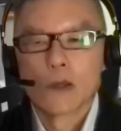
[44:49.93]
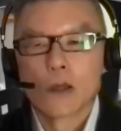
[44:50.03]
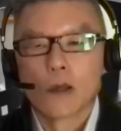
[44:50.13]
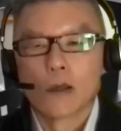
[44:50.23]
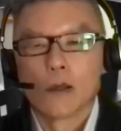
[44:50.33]

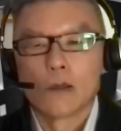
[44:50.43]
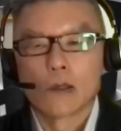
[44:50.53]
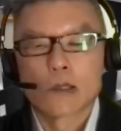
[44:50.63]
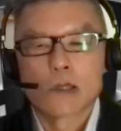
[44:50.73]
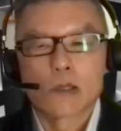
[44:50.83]
And
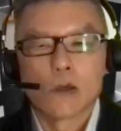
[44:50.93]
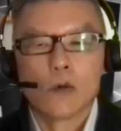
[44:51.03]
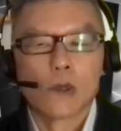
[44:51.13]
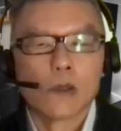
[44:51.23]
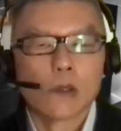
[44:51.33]
that's
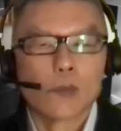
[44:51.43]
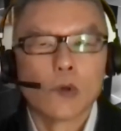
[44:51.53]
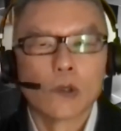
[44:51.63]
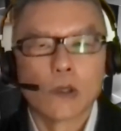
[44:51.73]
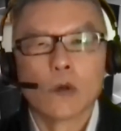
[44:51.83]
already
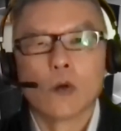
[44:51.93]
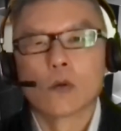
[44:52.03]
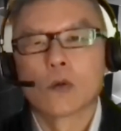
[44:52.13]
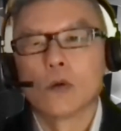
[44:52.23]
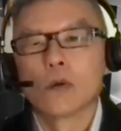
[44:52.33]
deployed in
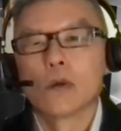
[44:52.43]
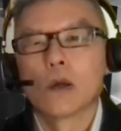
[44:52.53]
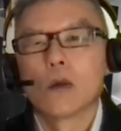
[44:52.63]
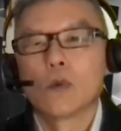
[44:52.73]
Hong Kong.